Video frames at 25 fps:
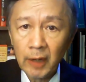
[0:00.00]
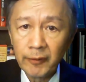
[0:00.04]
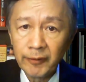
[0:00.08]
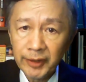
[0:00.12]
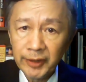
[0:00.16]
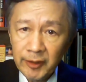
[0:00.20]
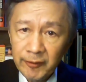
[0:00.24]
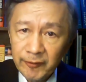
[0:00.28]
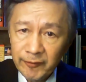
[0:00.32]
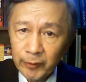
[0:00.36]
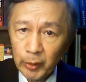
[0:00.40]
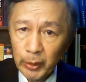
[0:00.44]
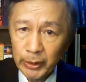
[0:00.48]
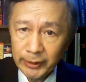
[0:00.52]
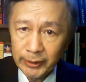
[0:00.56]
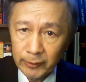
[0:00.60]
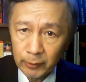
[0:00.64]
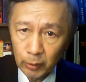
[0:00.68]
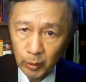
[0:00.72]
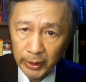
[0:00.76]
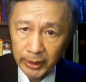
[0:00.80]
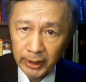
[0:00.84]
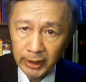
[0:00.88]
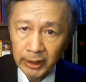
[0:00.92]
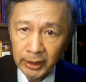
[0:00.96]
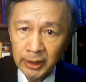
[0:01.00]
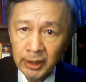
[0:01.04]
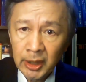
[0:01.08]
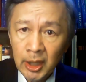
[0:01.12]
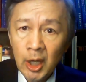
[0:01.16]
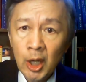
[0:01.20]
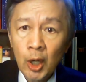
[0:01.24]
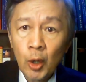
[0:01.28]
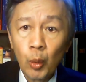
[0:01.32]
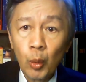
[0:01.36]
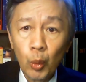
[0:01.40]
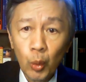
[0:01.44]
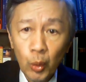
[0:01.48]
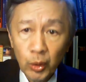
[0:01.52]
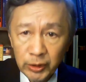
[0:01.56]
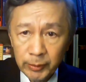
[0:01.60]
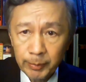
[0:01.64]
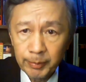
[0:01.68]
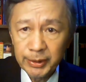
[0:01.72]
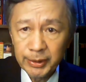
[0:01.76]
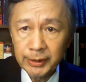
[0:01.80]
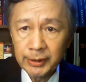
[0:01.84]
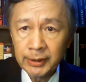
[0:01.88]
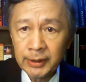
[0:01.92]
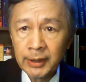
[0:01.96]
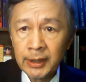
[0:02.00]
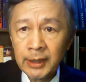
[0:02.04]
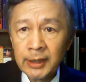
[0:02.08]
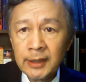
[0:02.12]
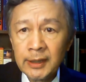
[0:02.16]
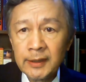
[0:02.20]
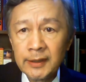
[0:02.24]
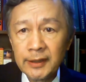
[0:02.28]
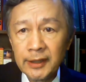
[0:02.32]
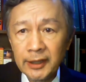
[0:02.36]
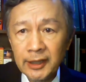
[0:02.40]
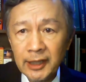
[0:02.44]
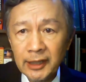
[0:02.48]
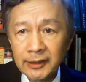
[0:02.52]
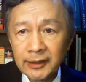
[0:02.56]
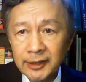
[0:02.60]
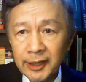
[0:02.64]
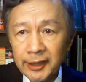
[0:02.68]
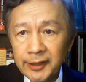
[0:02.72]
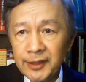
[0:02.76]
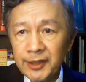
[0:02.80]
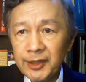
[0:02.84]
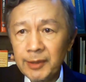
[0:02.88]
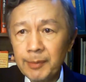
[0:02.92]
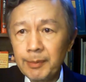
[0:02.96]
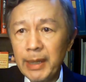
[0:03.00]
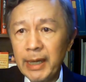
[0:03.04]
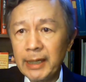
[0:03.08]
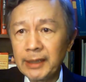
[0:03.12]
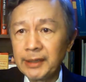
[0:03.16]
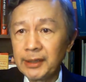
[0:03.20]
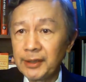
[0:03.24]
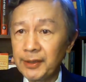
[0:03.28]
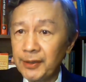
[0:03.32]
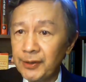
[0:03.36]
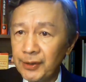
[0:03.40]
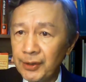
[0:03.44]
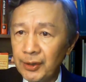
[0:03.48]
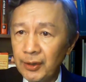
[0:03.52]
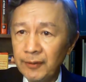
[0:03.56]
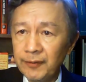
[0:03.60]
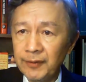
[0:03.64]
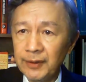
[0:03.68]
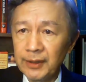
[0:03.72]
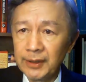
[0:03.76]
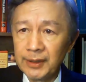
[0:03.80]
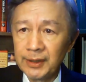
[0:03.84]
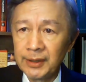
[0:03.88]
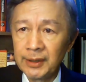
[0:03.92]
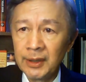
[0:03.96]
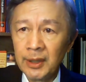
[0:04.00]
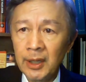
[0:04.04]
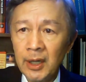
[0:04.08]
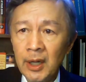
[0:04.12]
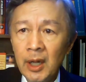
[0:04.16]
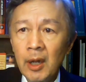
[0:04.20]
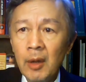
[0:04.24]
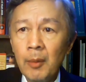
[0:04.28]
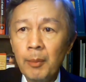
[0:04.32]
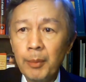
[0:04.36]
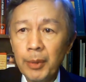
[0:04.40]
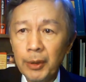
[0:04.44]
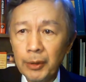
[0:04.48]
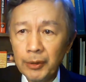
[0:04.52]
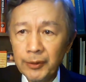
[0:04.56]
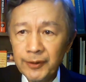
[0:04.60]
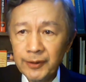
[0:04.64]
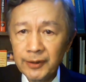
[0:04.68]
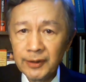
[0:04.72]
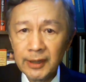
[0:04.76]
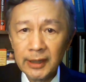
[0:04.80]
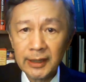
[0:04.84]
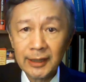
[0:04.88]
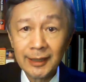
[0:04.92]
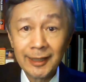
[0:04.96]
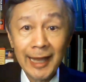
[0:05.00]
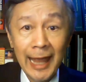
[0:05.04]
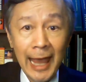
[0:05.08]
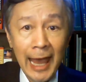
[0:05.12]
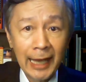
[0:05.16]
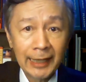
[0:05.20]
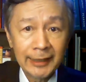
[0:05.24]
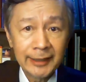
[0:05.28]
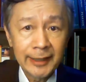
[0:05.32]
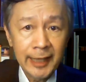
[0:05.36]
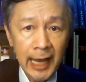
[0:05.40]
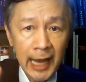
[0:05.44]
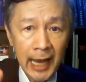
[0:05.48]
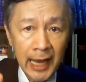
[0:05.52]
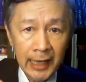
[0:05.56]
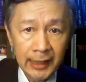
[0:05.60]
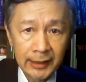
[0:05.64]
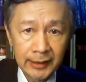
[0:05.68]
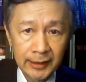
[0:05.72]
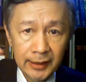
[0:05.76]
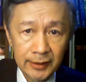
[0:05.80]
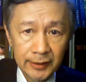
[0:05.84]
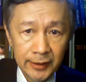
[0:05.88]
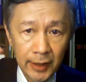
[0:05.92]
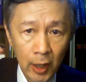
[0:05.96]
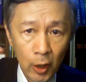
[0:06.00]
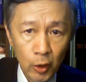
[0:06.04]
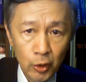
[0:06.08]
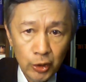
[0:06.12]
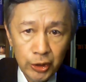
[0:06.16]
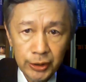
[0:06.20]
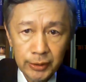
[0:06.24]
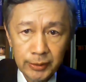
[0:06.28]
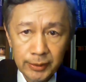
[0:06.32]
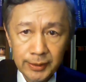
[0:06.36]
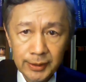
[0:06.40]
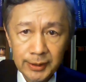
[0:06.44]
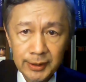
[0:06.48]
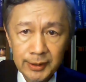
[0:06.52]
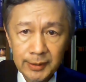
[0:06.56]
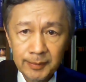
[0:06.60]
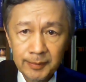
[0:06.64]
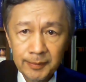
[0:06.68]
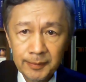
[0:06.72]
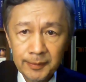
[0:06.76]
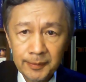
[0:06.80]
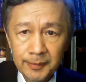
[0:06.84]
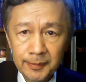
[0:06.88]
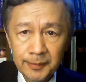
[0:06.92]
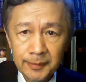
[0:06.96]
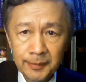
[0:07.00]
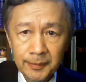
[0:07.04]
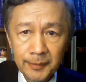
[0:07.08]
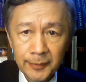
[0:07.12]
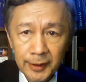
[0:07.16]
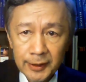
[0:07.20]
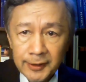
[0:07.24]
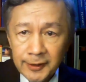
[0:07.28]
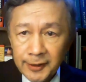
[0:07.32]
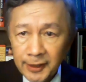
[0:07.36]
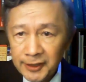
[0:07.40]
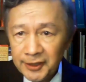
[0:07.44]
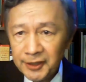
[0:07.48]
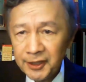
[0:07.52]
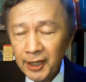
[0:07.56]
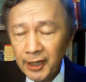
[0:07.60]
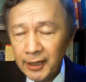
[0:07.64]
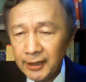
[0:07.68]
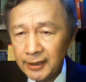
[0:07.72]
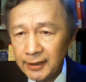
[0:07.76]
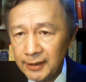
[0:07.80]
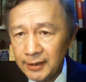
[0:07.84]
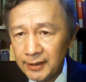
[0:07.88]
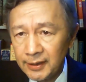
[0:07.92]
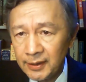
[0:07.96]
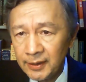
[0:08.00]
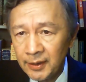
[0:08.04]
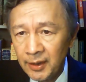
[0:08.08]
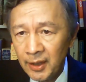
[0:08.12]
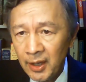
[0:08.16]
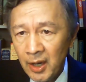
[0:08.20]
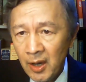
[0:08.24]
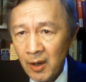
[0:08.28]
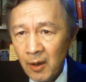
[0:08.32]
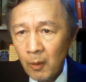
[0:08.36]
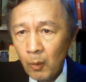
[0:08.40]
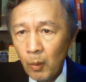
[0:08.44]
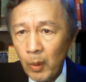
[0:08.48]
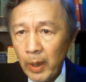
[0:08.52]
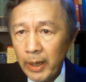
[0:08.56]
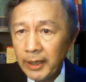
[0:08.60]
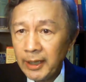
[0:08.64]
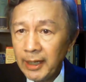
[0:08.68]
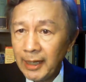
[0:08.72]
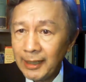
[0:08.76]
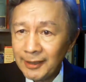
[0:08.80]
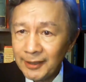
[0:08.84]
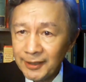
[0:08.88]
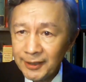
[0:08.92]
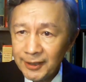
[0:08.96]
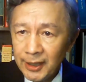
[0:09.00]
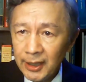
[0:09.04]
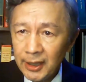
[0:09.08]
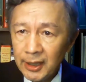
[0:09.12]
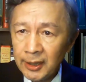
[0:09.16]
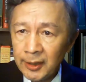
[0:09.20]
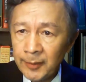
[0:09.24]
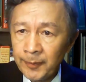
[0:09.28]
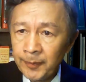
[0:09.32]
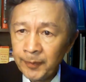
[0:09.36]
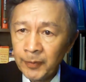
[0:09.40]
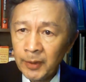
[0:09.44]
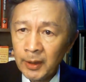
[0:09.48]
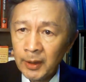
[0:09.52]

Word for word: of infrared ray would be the condensed matter surface both the land and the oceans. In this case, one can say